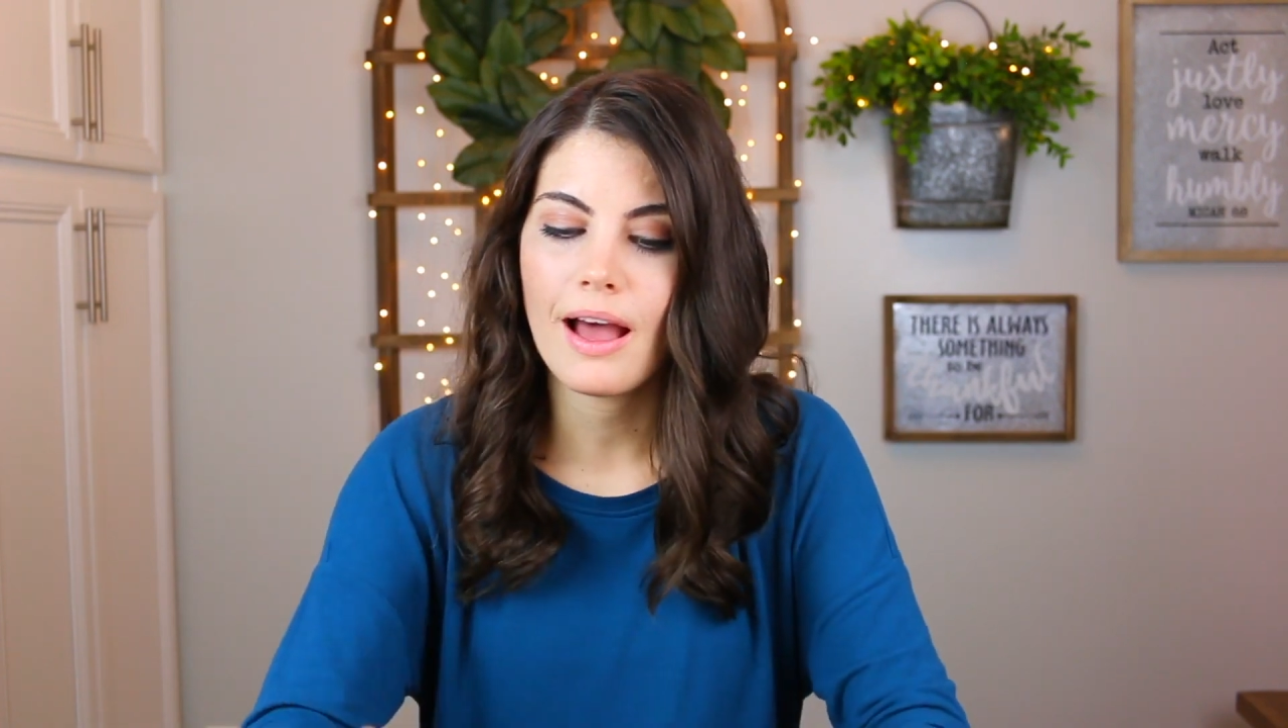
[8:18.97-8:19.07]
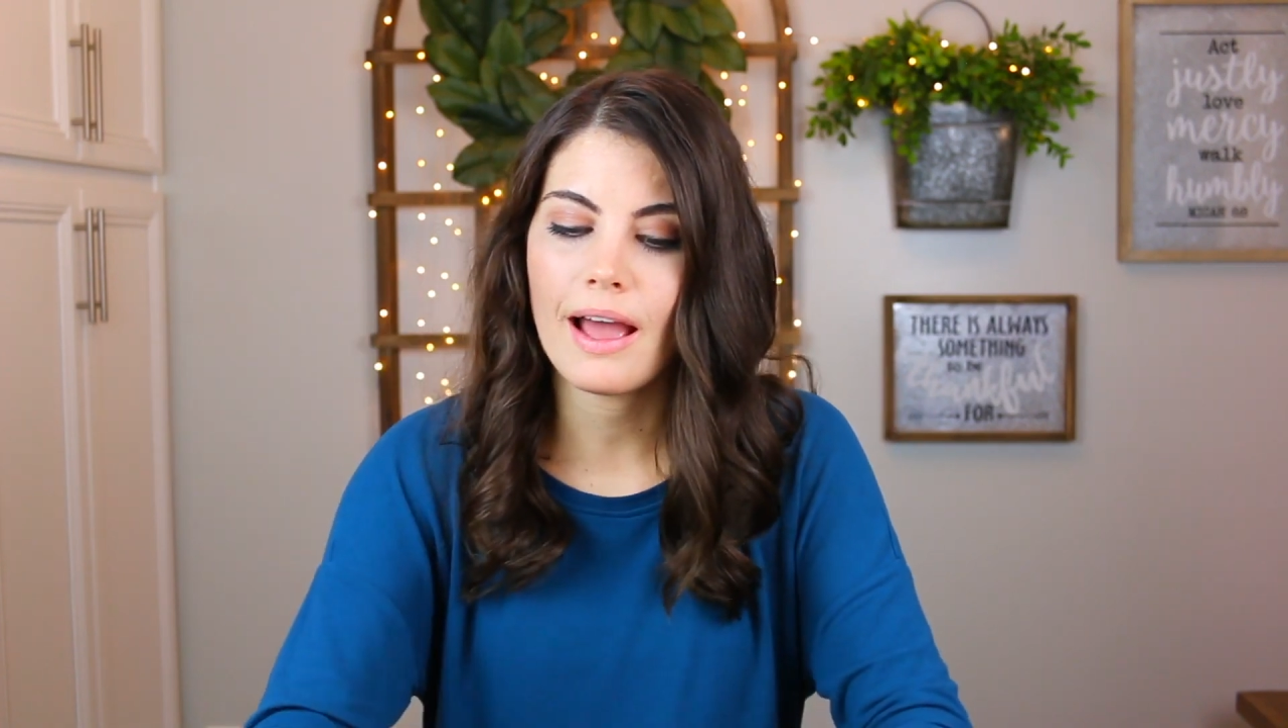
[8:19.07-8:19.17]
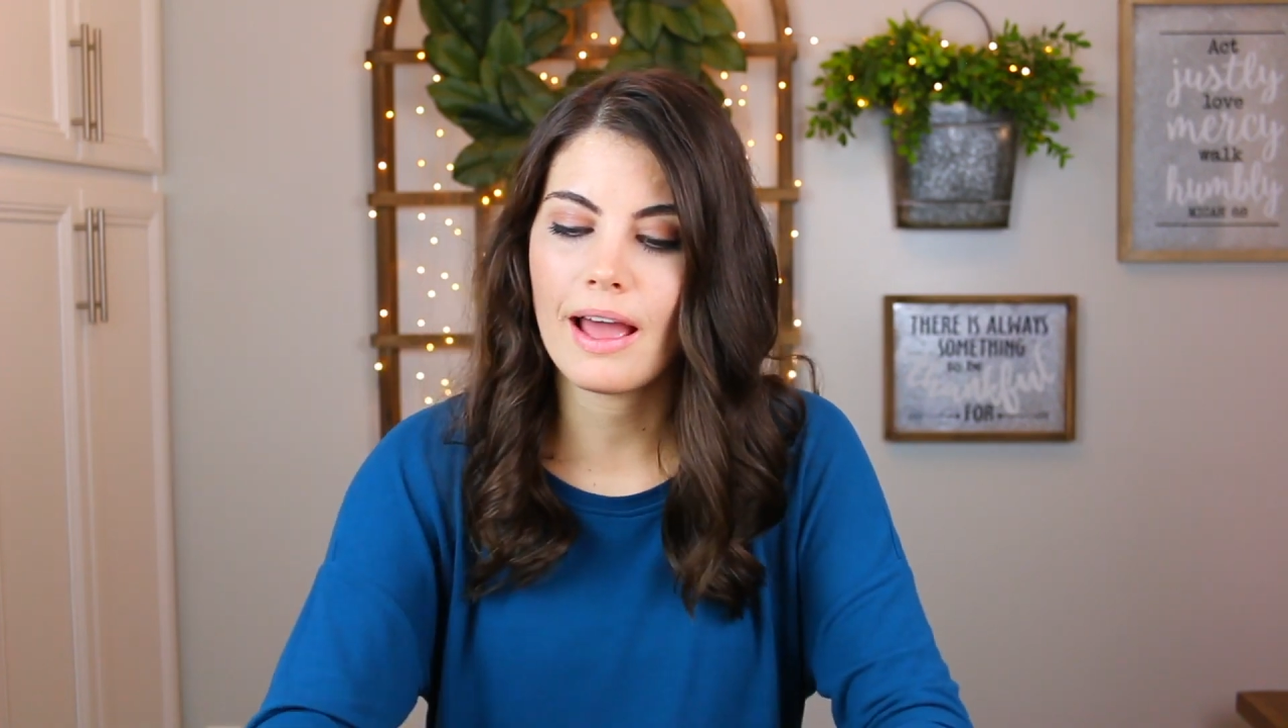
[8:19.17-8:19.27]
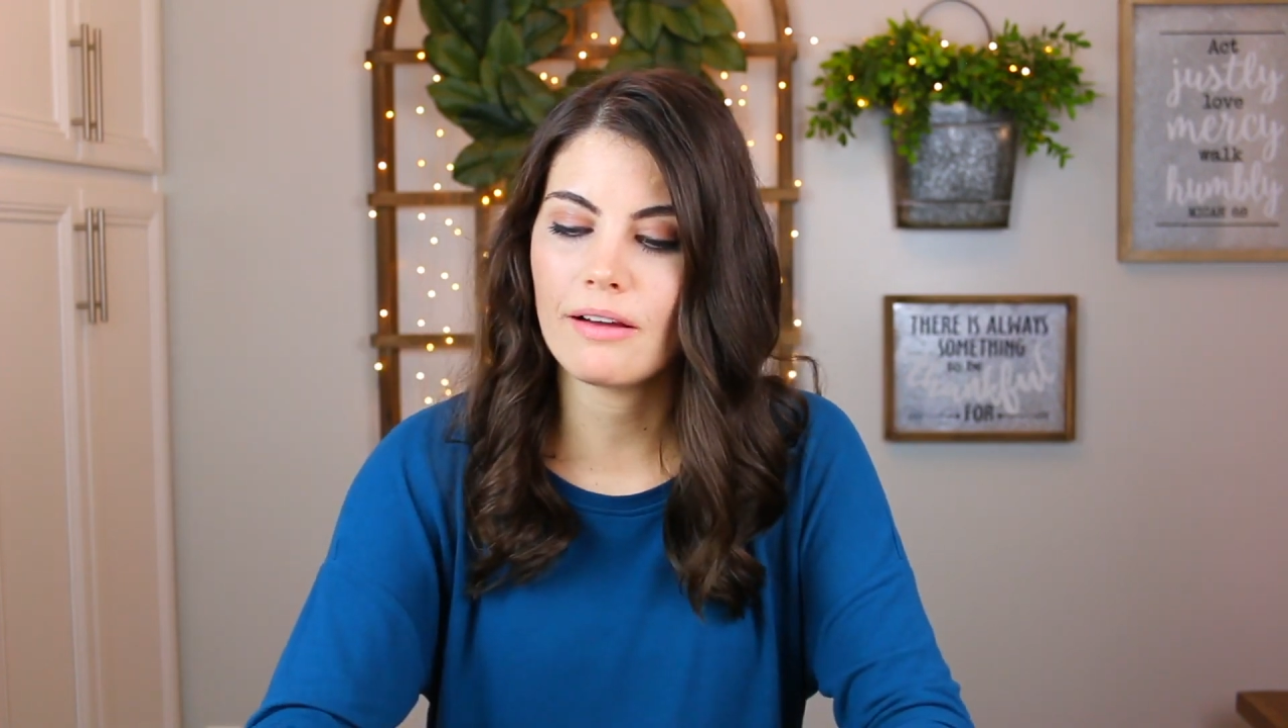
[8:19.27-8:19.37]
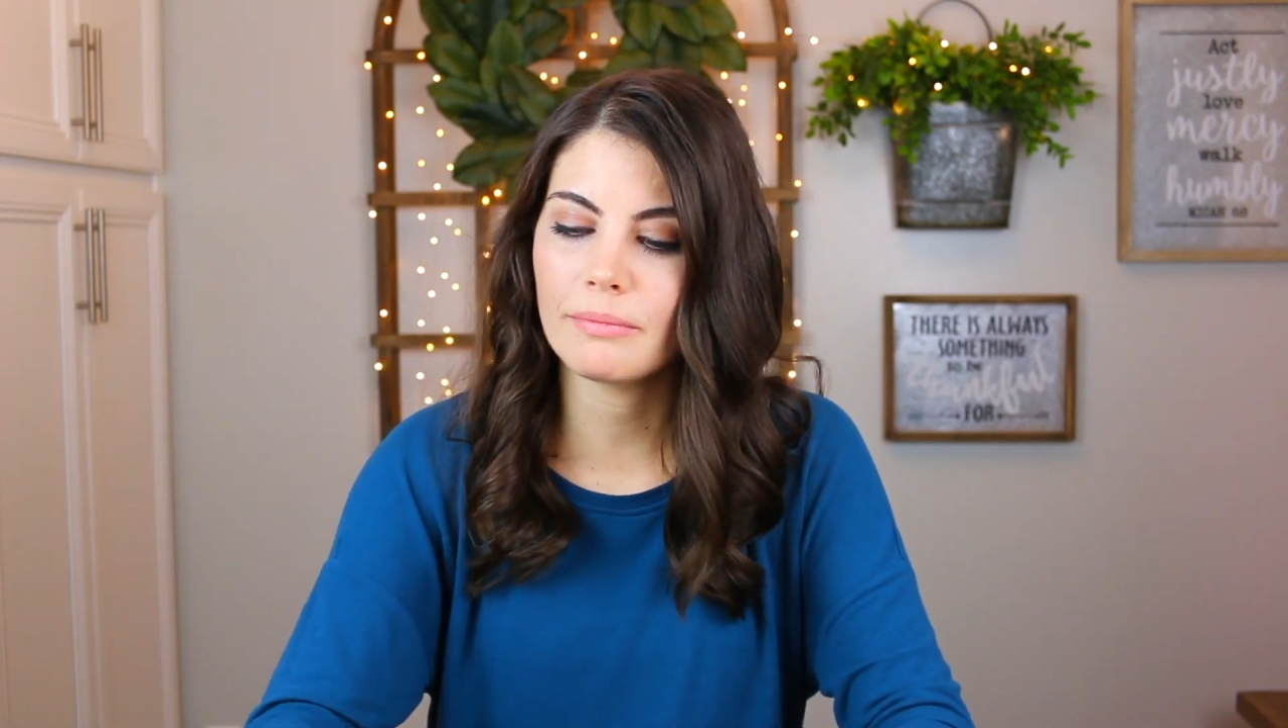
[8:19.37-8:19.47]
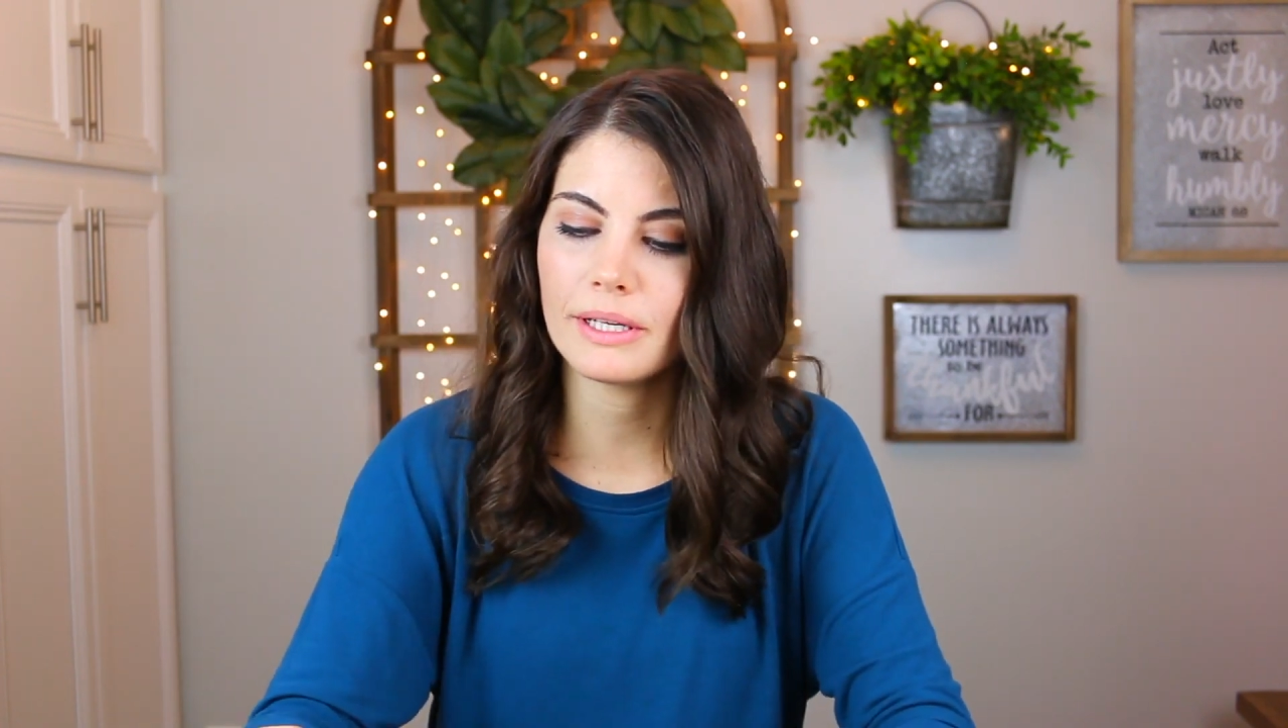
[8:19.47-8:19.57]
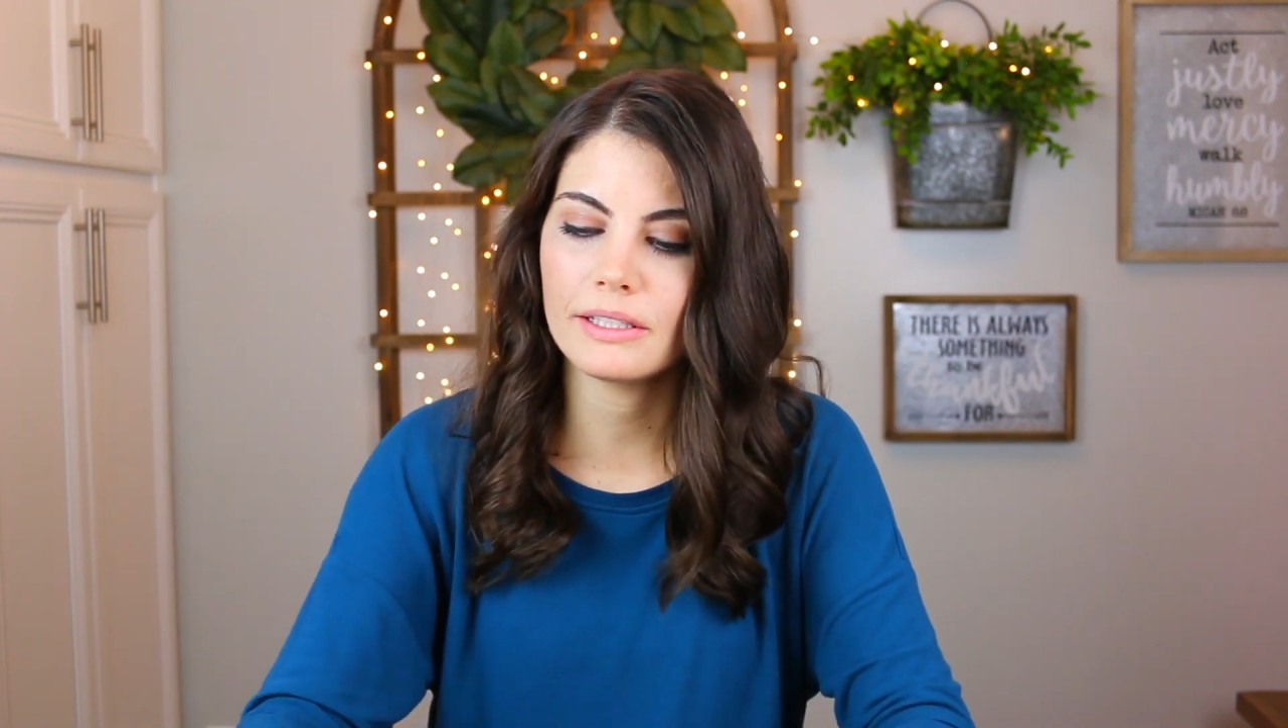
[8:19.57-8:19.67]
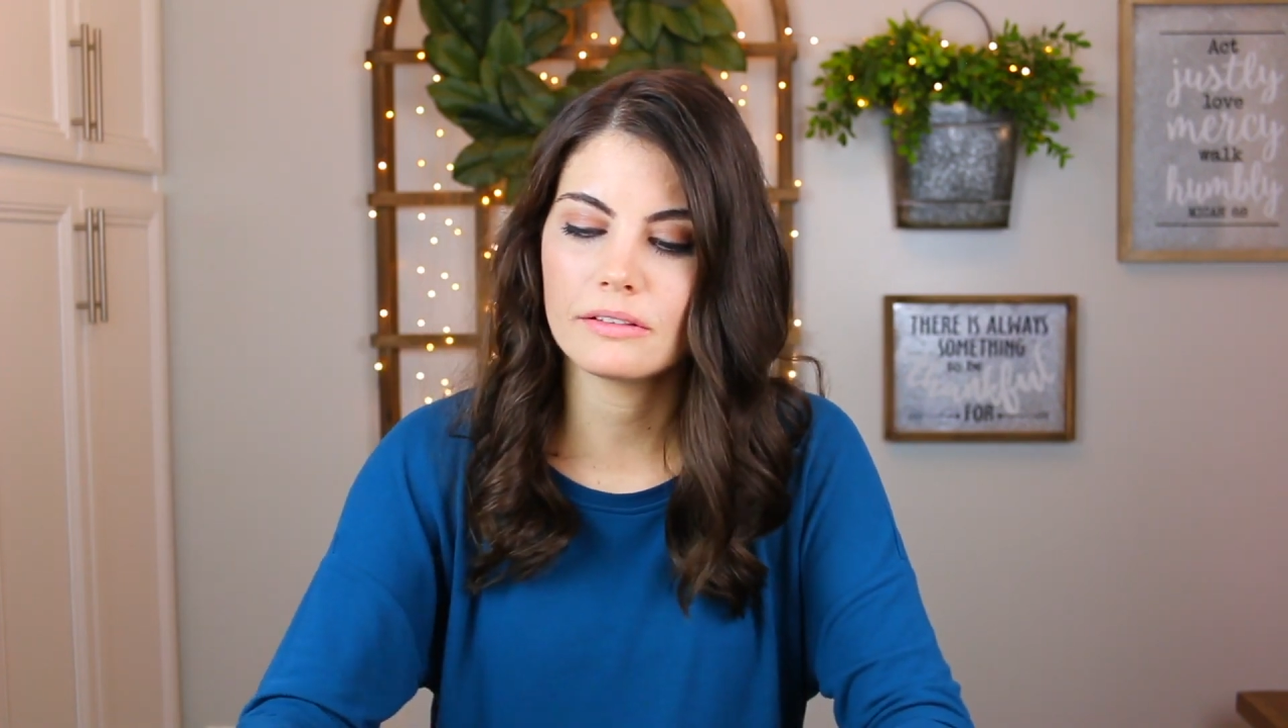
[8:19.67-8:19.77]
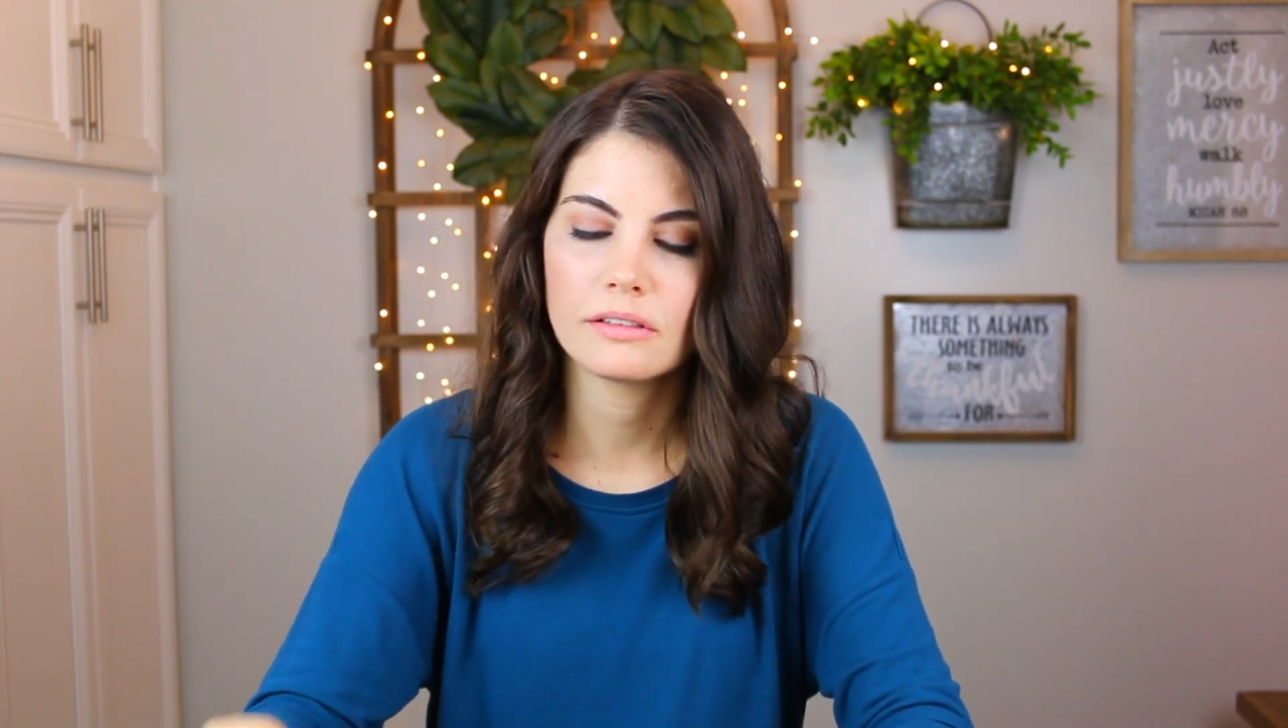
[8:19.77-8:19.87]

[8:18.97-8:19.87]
I have my